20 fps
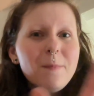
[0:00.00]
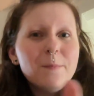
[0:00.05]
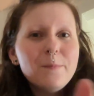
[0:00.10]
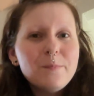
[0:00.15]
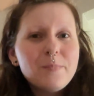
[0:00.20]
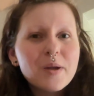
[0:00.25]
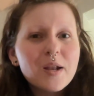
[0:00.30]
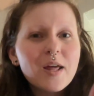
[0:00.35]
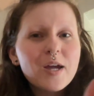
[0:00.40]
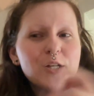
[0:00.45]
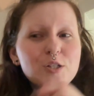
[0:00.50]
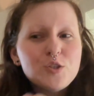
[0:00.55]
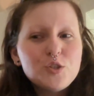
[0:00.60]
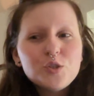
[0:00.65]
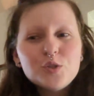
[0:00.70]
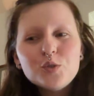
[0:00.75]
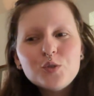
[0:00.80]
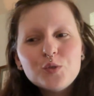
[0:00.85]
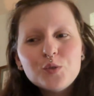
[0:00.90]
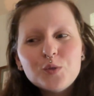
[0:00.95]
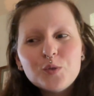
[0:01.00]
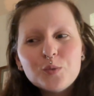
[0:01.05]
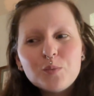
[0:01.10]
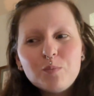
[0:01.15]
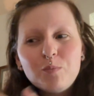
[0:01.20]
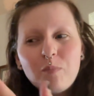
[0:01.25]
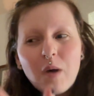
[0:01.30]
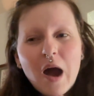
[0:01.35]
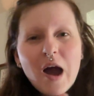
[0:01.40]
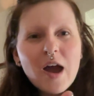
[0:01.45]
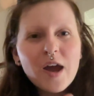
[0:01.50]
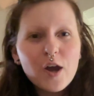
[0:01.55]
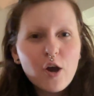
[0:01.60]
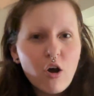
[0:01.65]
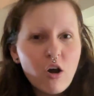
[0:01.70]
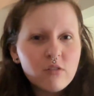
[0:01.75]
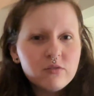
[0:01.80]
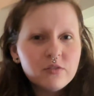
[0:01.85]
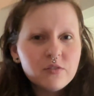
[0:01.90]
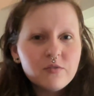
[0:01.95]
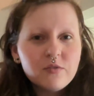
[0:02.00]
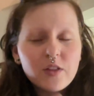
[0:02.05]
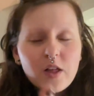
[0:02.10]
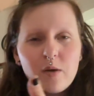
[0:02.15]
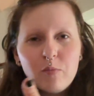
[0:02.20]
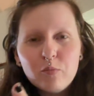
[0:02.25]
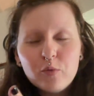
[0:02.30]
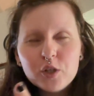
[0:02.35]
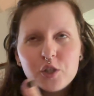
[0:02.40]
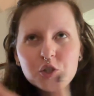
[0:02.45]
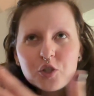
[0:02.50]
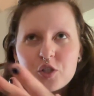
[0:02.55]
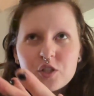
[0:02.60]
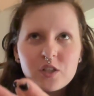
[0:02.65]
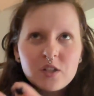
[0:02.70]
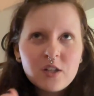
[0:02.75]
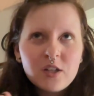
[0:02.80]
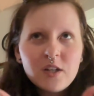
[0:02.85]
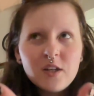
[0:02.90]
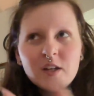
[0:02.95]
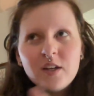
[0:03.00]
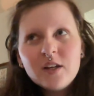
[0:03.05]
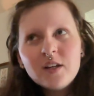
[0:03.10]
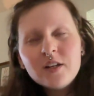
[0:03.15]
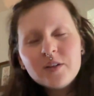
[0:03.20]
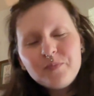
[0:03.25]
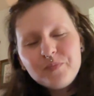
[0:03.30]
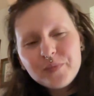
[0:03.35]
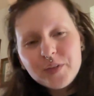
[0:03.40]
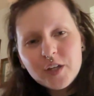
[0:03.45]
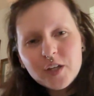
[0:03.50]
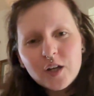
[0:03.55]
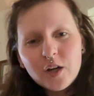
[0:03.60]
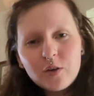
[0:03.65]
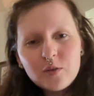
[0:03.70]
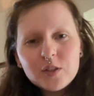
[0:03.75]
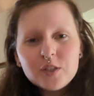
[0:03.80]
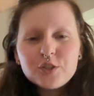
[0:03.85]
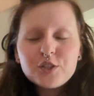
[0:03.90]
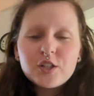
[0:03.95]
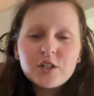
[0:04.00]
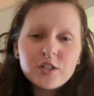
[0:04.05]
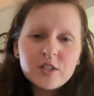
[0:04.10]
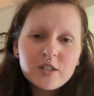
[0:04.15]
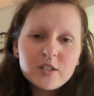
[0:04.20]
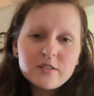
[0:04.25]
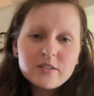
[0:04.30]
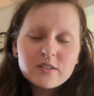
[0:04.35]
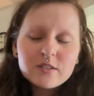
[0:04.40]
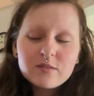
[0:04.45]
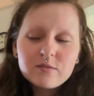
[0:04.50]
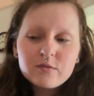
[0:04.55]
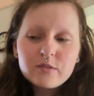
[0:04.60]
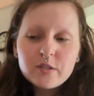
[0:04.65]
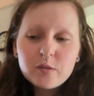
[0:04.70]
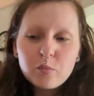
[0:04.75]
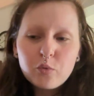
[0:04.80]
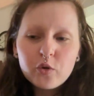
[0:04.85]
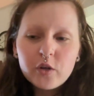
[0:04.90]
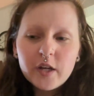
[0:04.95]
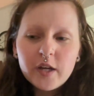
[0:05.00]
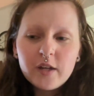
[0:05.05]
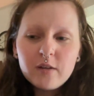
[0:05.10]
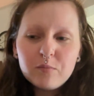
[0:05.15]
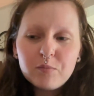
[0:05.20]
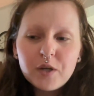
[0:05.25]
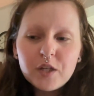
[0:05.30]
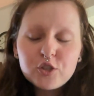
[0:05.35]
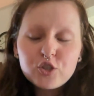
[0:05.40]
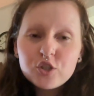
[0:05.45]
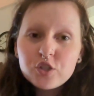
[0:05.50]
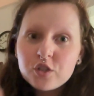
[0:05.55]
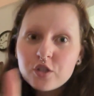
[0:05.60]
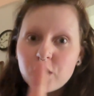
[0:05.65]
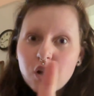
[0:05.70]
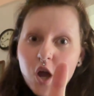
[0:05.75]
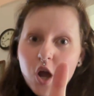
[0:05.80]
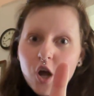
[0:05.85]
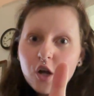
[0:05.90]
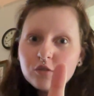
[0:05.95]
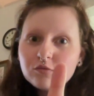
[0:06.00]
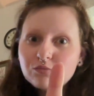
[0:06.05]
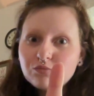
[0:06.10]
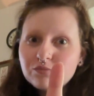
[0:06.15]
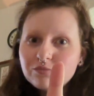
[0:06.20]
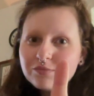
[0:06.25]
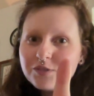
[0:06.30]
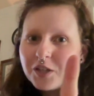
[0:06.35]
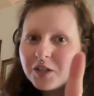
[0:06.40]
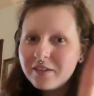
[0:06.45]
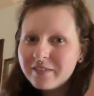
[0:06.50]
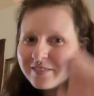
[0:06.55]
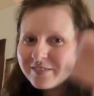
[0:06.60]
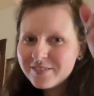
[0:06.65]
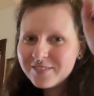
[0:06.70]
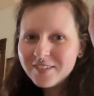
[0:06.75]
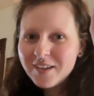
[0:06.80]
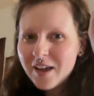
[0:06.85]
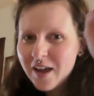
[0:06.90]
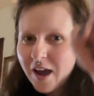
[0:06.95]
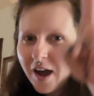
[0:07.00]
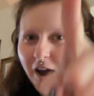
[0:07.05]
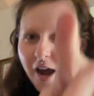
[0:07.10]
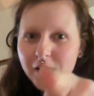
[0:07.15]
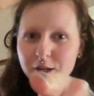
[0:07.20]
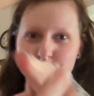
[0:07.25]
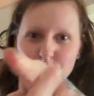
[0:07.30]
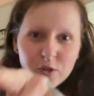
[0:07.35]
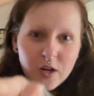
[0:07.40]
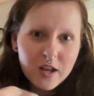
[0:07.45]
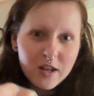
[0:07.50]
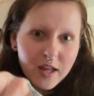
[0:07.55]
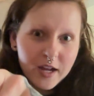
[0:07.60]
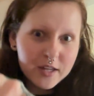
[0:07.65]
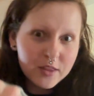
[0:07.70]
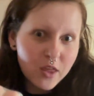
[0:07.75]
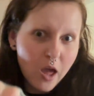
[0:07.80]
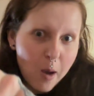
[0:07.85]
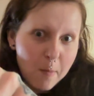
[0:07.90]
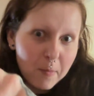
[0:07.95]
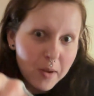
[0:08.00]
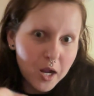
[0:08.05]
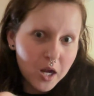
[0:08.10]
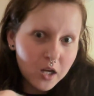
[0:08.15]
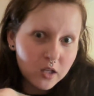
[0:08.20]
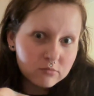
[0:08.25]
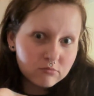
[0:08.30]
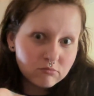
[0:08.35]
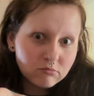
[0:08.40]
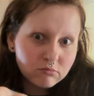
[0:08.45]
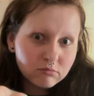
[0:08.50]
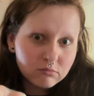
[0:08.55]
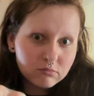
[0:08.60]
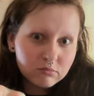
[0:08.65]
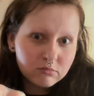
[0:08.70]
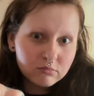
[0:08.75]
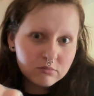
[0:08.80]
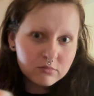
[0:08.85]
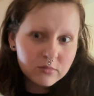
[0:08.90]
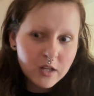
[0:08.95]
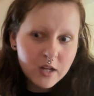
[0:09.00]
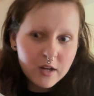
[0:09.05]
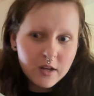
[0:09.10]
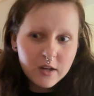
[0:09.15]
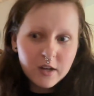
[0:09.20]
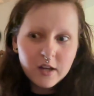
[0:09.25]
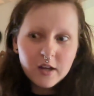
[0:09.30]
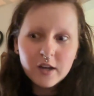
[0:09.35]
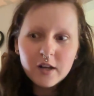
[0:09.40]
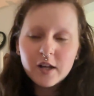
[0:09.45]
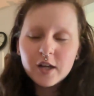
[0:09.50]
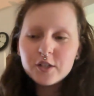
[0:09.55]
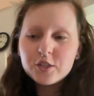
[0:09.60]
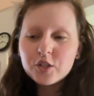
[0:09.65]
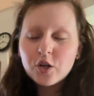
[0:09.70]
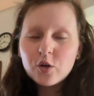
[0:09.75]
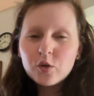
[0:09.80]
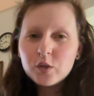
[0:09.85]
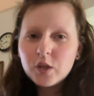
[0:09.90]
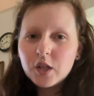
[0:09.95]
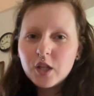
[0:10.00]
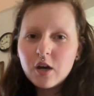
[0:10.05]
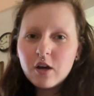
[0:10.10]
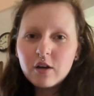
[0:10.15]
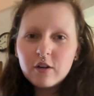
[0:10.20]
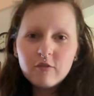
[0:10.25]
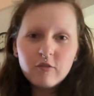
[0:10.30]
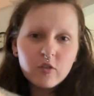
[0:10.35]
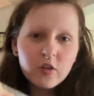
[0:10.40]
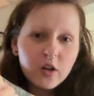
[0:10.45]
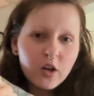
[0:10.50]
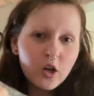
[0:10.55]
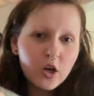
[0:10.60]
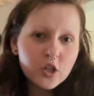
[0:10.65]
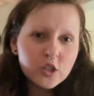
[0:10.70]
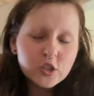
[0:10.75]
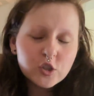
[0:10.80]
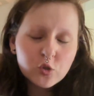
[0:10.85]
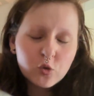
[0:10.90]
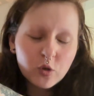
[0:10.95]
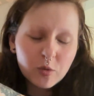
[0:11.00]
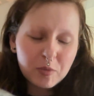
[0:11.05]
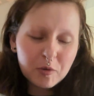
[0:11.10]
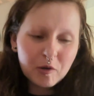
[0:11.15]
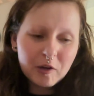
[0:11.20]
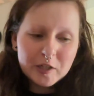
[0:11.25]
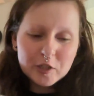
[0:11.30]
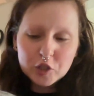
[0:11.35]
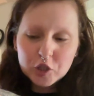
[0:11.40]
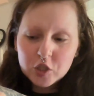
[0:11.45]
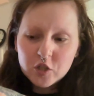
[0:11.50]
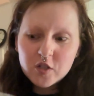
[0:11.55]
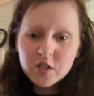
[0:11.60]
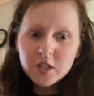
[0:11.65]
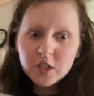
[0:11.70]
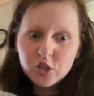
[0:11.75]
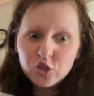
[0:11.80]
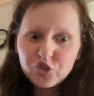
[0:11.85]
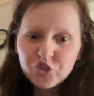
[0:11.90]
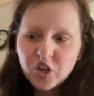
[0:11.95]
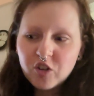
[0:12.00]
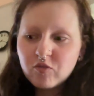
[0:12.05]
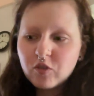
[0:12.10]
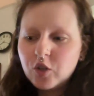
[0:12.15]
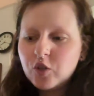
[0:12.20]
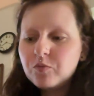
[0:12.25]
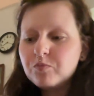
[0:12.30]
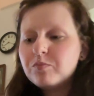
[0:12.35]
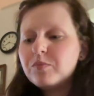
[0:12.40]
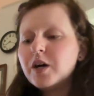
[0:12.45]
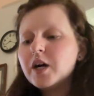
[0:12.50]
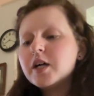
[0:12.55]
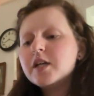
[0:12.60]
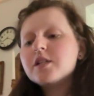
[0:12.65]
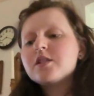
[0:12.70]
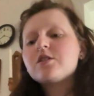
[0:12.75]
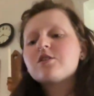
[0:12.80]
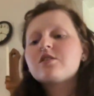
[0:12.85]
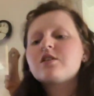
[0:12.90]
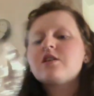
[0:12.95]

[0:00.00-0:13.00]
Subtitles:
but I do buy off of them, which, you know, in turn is supporting. But just know, I do not like that man. And I don't love large corporations in general, but